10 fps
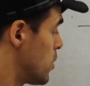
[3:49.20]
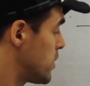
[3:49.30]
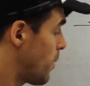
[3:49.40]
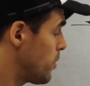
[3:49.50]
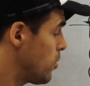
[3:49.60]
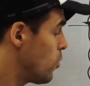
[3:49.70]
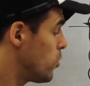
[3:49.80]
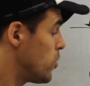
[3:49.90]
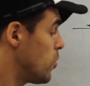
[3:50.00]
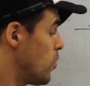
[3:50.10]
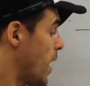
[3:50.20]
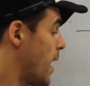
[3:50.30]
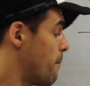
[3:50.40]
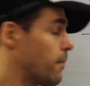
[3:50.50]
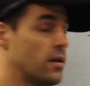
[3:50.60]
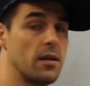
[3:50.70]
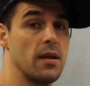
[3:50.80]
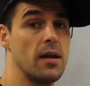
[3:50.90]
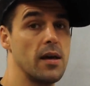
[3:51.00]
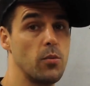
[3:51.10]
W-U-M.
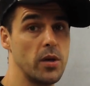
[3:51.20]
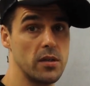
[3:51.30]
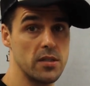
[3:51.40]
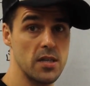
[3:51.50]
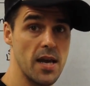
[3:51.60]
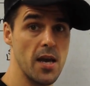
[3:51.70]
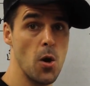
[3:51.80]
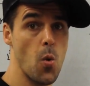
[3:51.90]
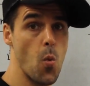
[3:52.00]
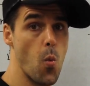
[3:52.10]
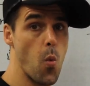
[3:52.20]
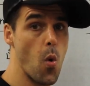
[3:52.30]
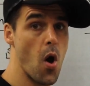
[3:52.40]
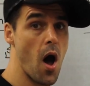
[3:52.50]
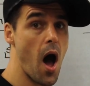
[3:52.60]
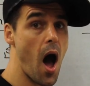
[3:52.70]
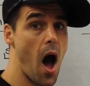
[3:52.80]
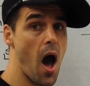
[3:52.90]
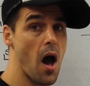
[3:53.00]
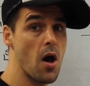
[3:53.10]
And we're going to say
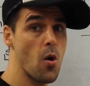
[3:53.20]
wa,